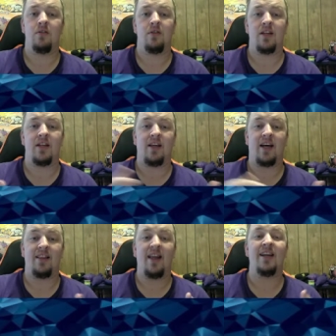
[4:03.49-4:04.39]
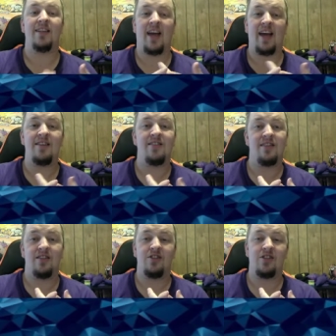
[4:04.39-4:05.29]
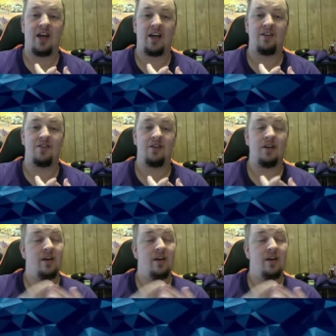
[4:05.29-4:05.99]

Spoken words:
like, things can change.